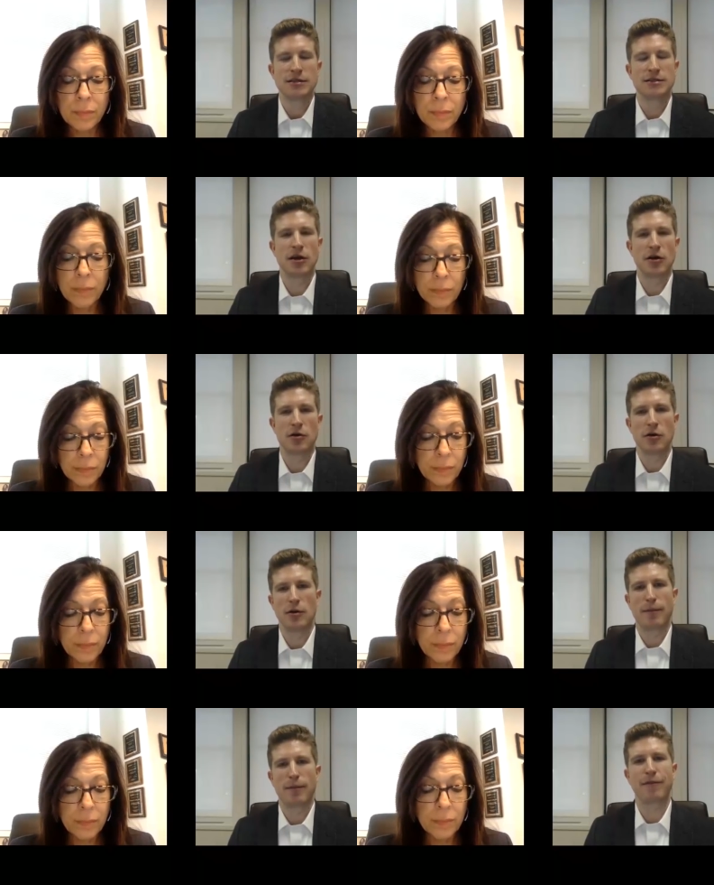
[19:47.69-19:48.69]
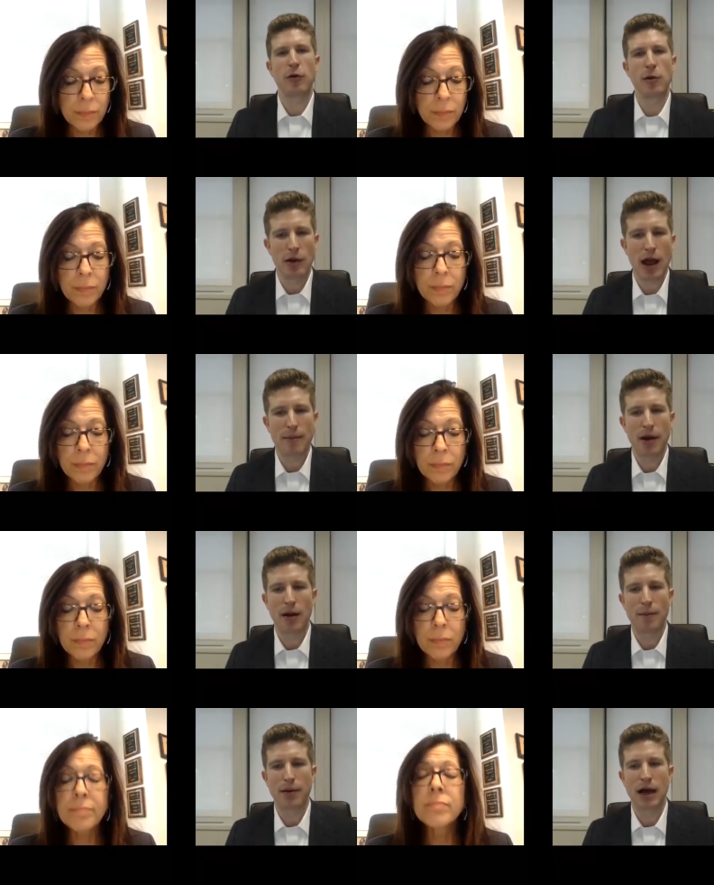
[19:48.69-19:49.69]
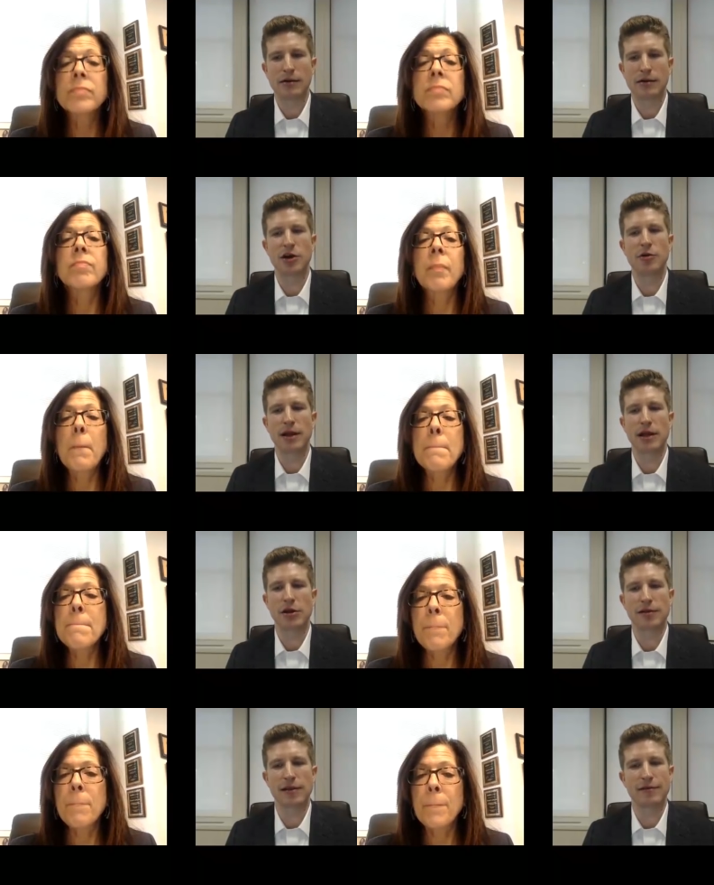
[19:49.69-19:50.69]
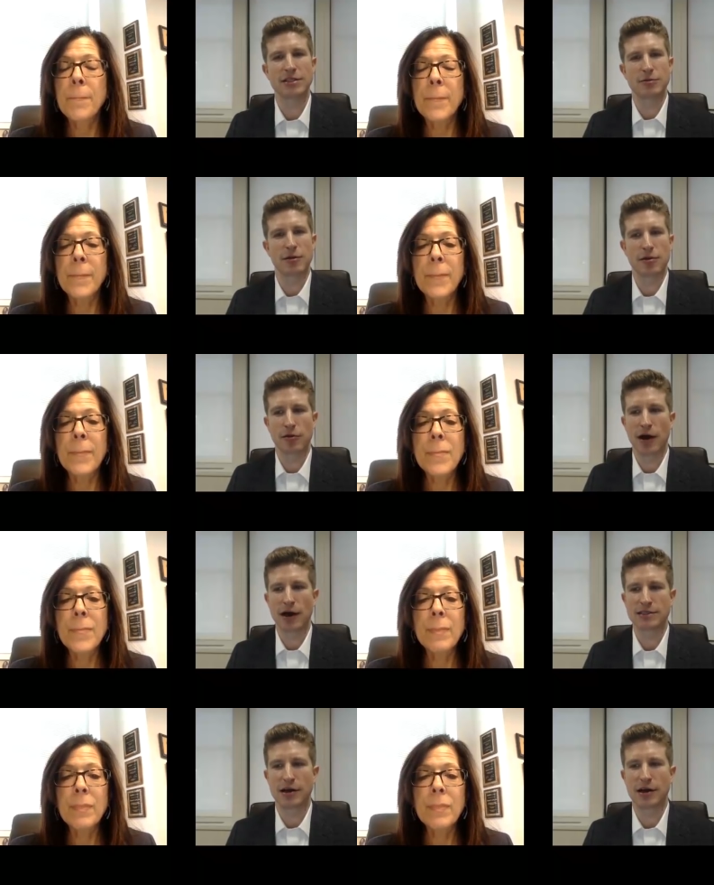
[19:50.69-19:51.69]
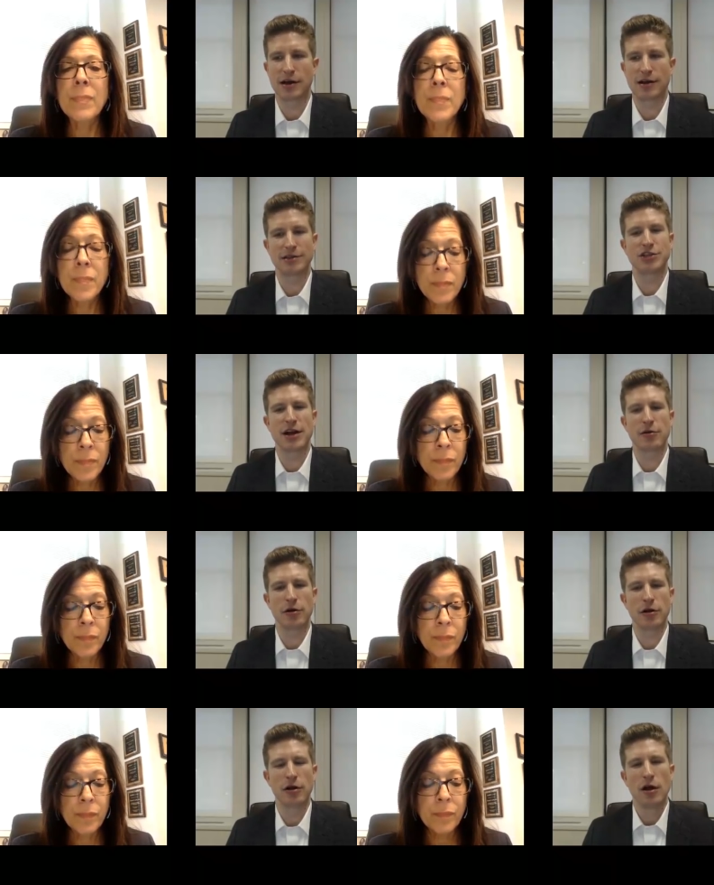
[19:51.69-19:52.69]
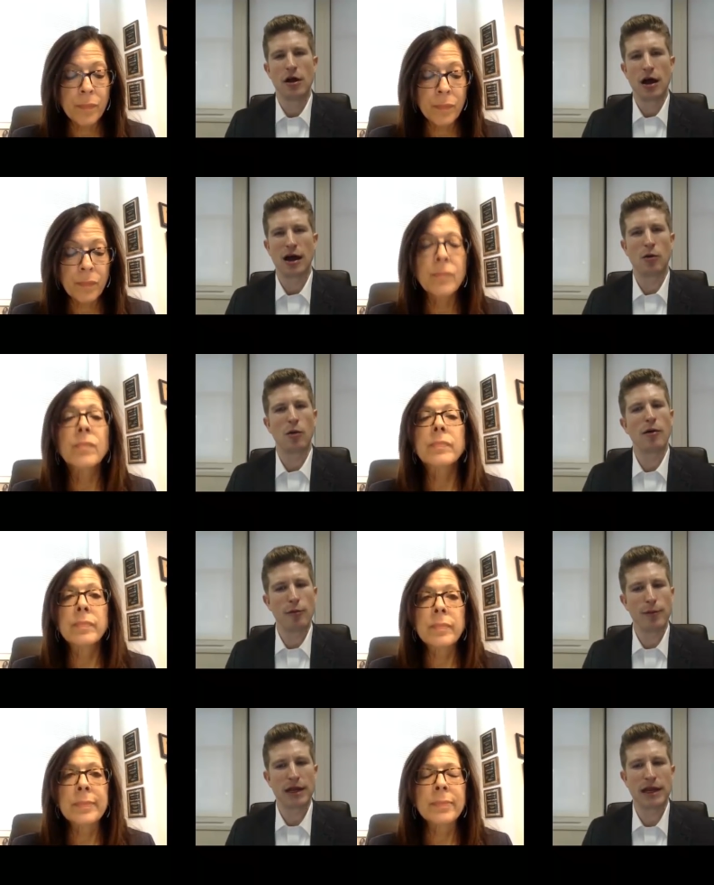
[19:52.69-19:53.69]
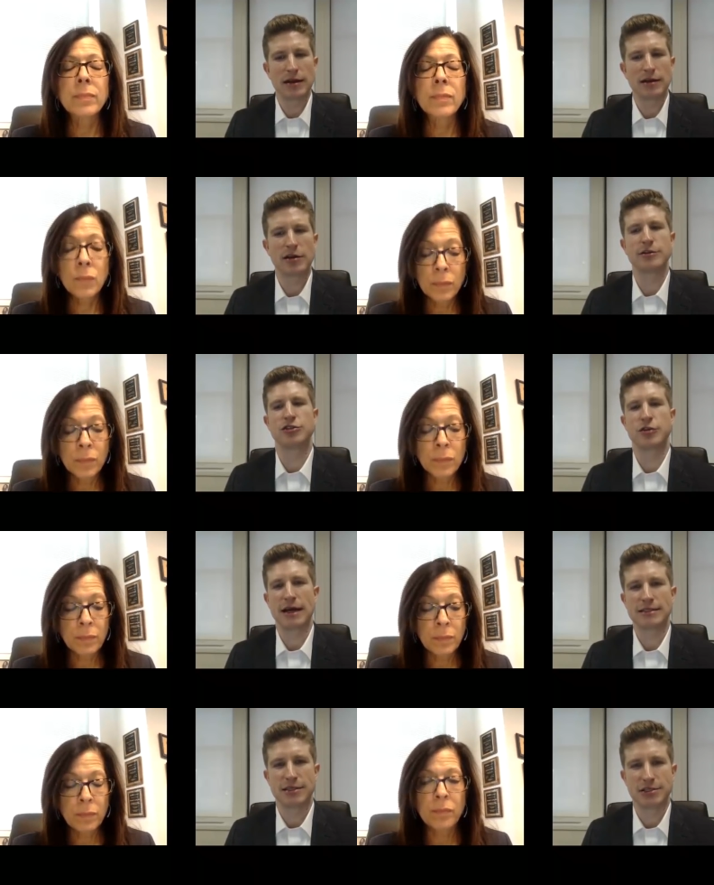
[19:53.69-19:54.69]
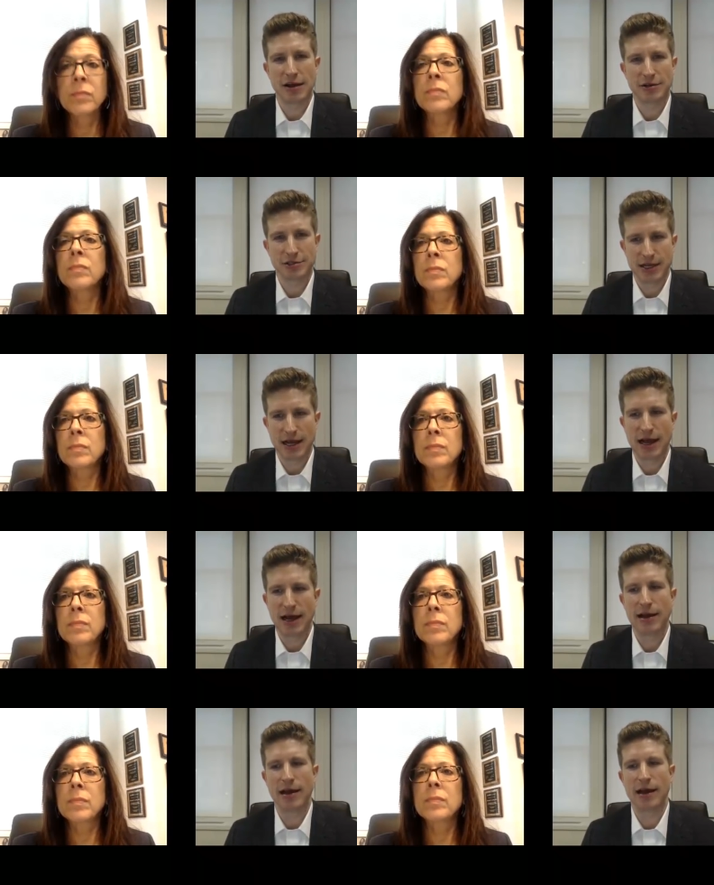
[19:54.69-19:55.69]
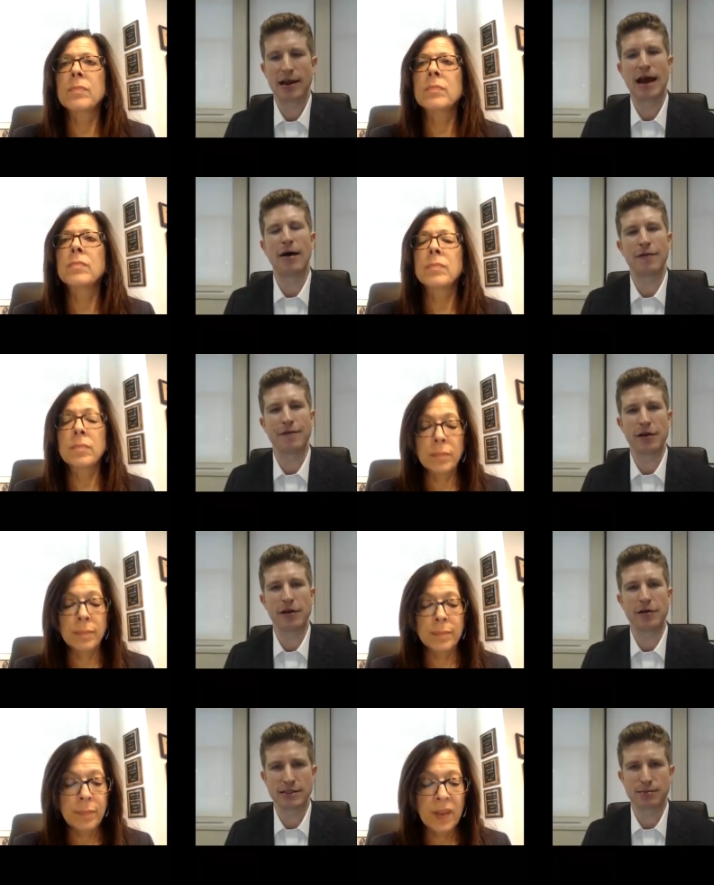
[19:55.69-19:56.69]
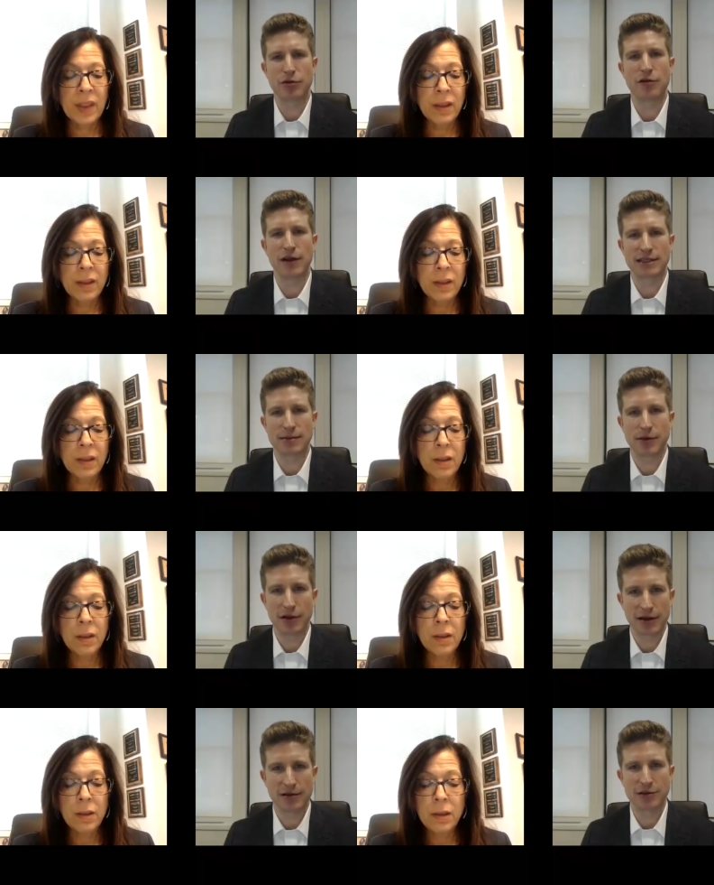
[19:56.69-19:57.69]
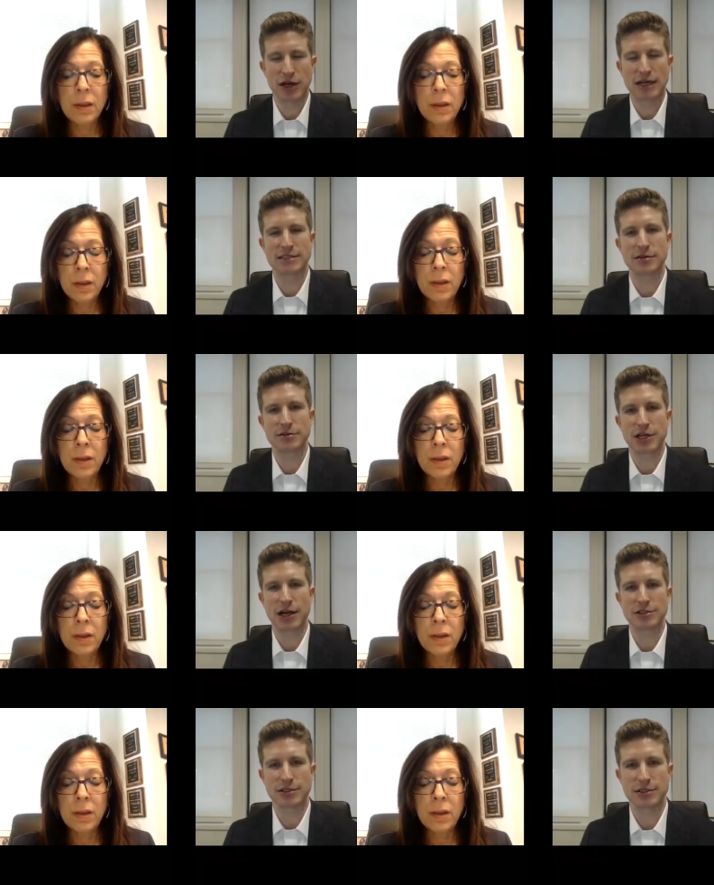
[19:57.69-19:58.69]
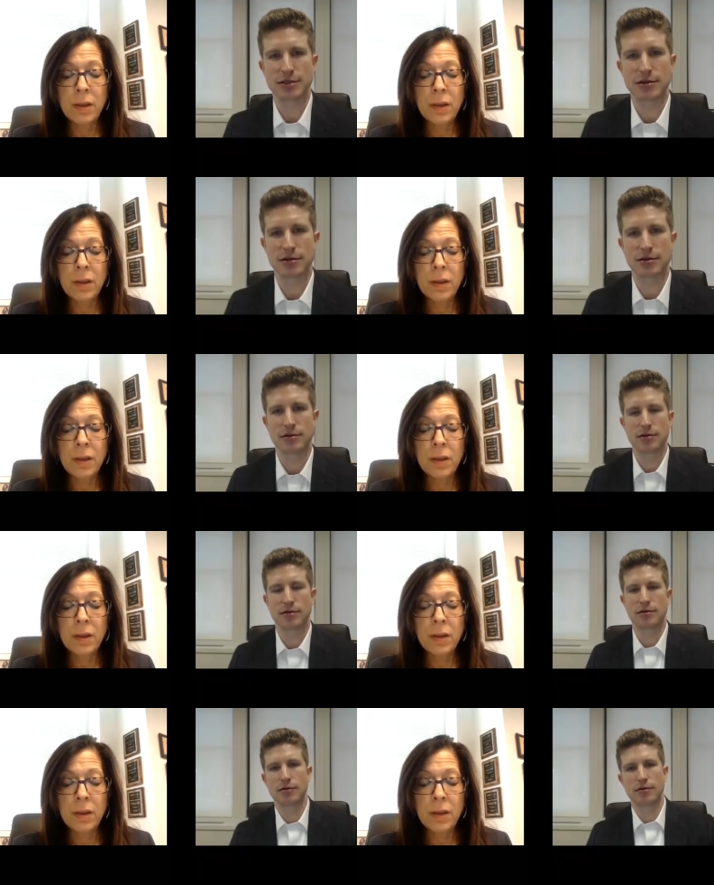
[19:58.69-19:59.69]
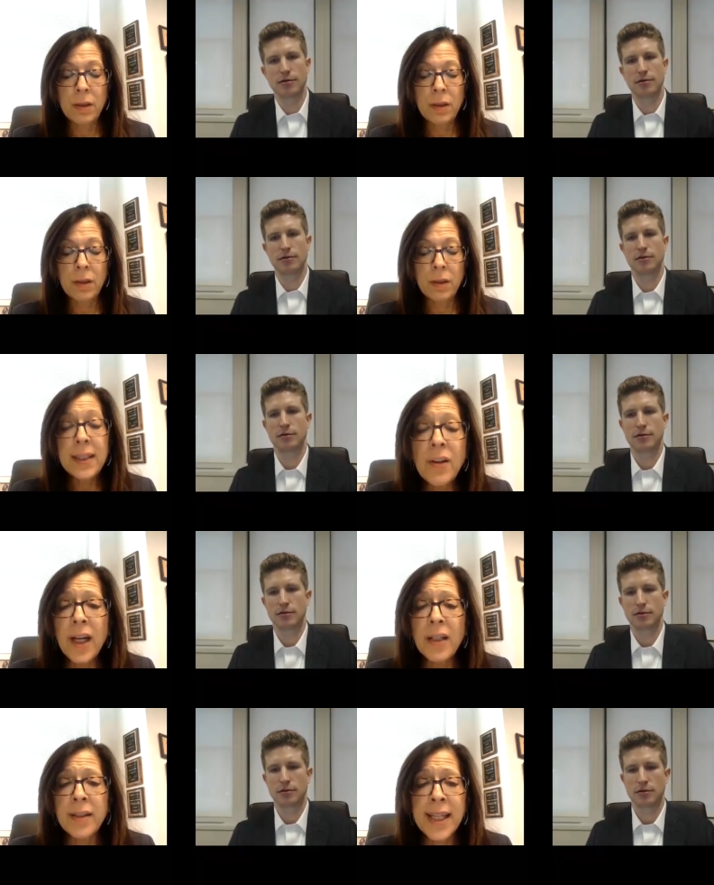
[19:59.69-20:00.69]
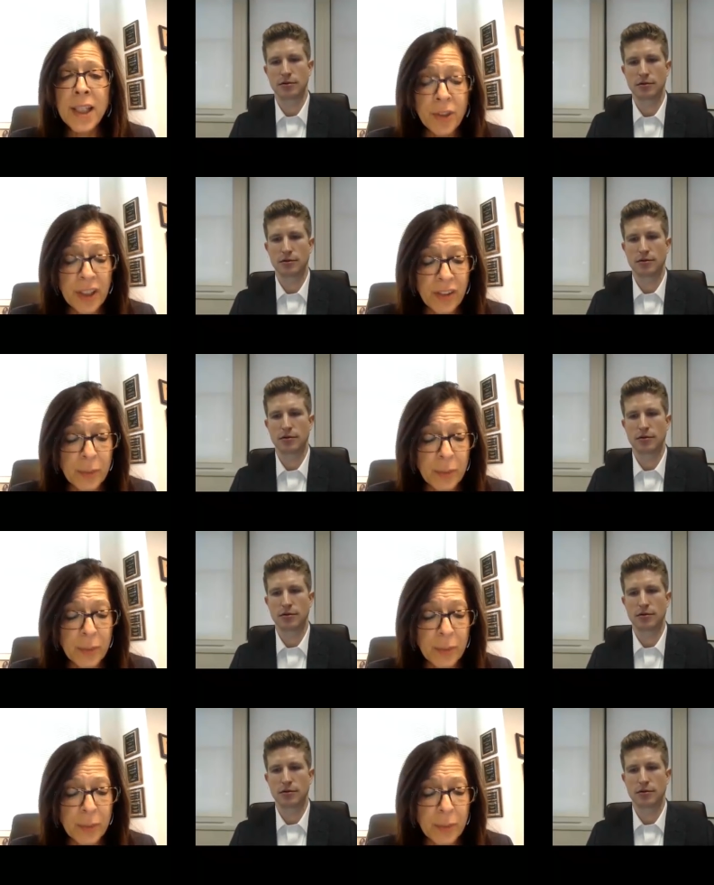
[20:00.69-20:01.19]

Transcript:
Speaker 1: So, before we wrap up, I was hoping you could leave us with your thoughts on, in general, uh, what will be needed to address the challenges ahead and how the field is improving its ability to address those challenges.
Speaker 2: Yes, no, I, I, thank you